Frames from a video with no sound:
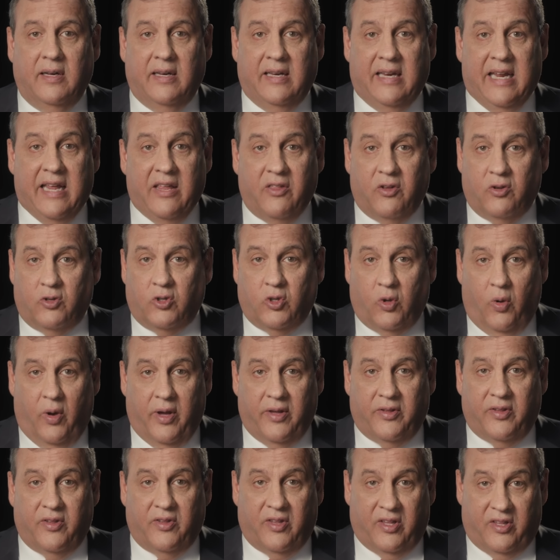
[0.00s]
Neither
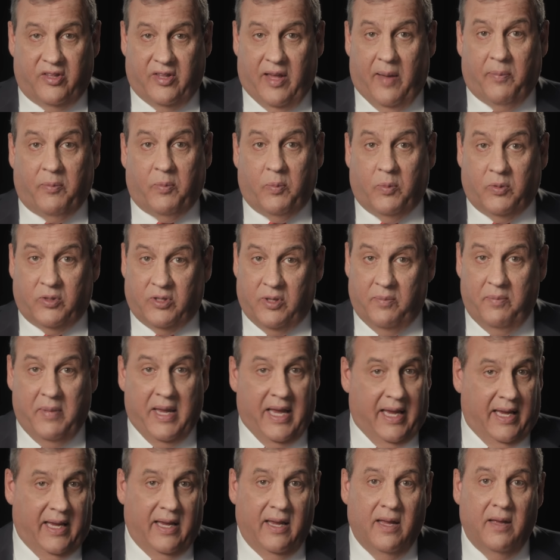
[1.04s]
choice is acceptable to
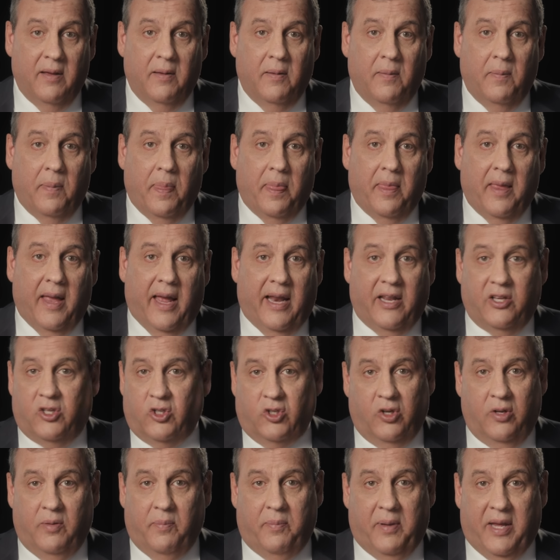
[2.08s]
me, and it
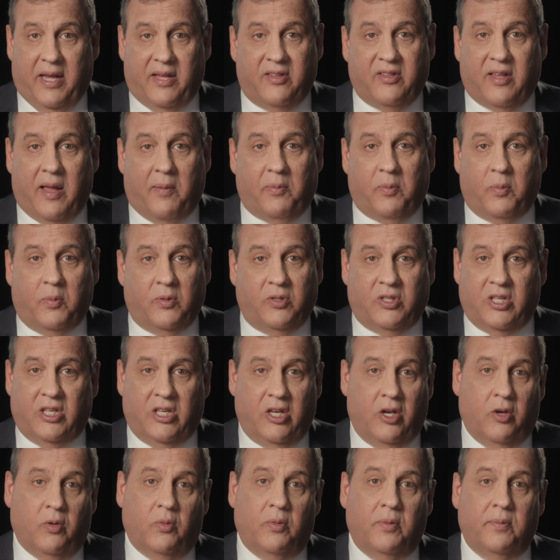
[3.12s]
shouldn't be acceptable to
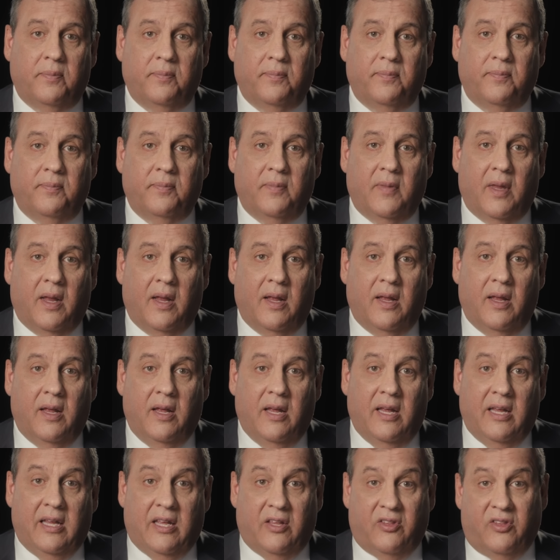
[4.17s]
you.
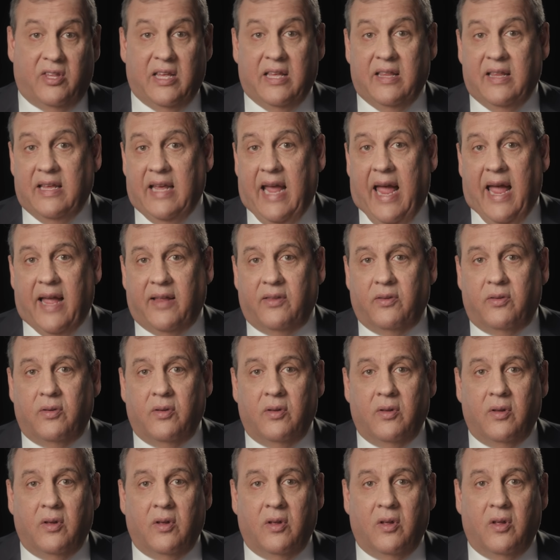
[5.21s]
You see, in the end,
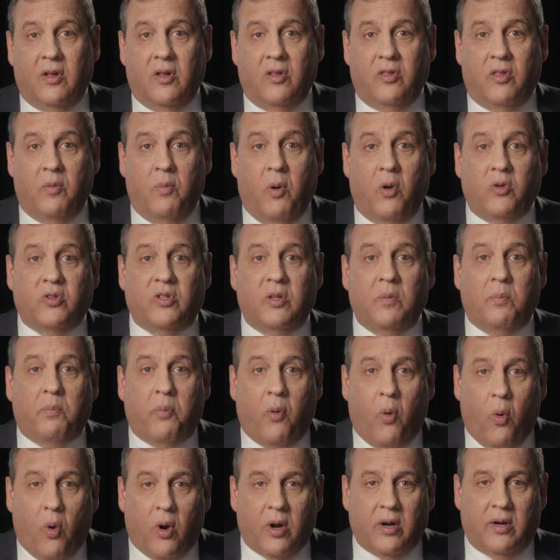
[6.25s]
the most
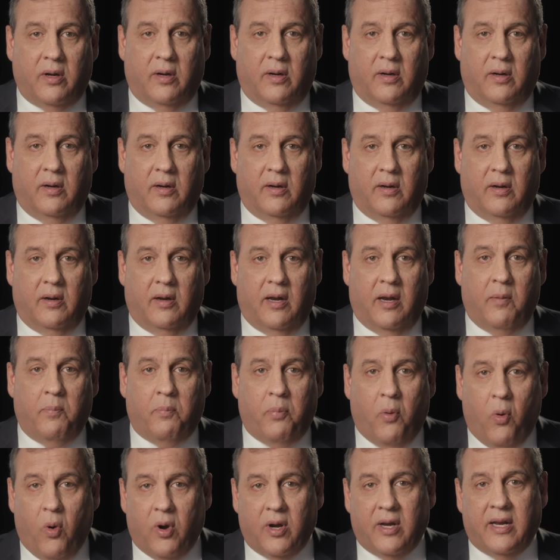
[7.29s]
important,
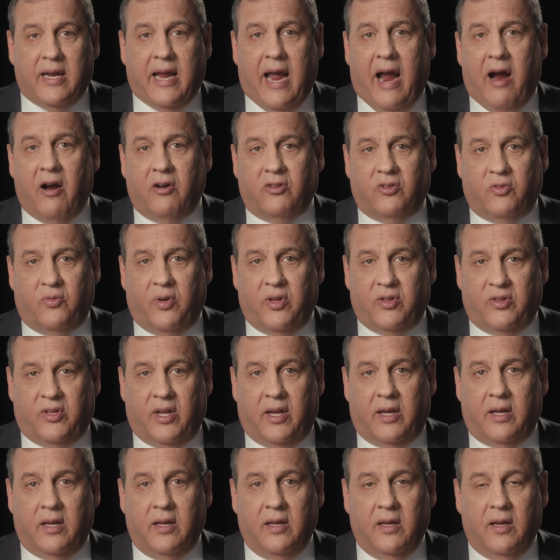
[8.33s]
important
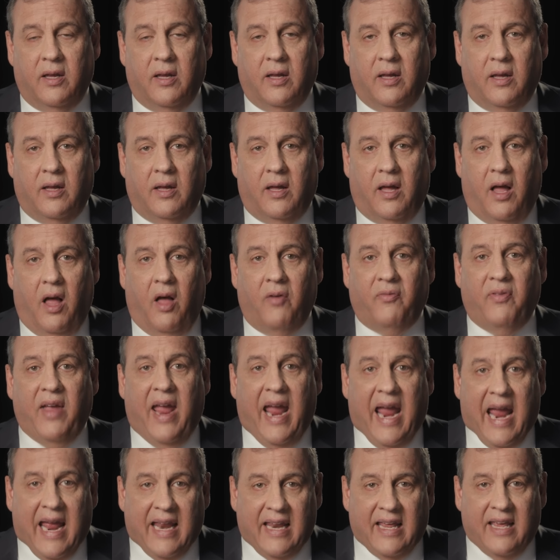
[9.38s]
characteristic of
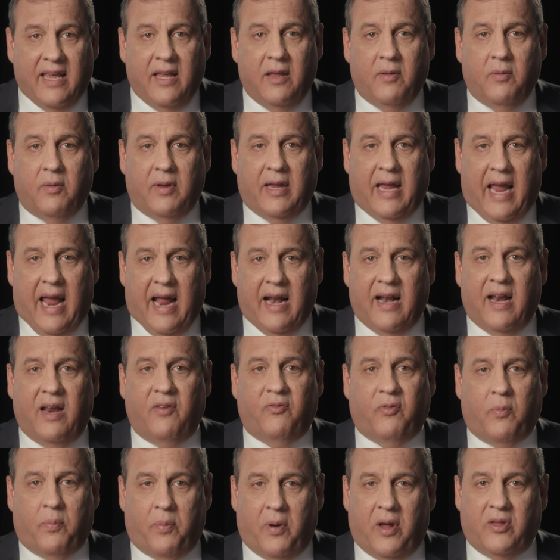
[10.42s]
any
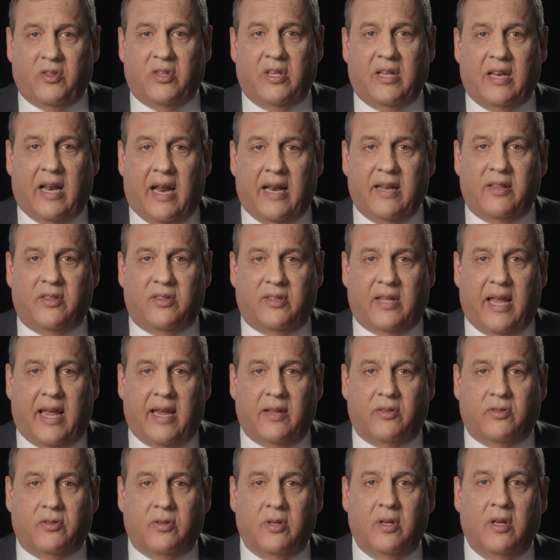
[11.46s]
candidate for President of the United
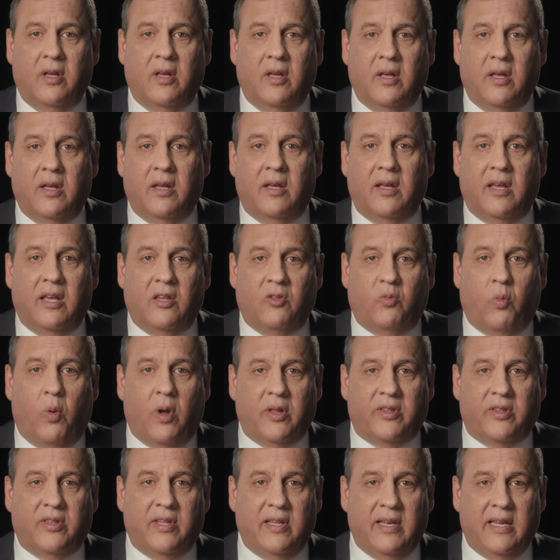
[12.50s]
States is
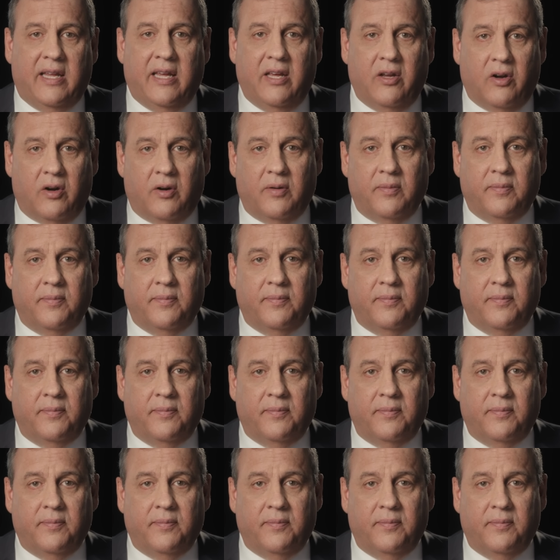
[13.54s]
what's in here.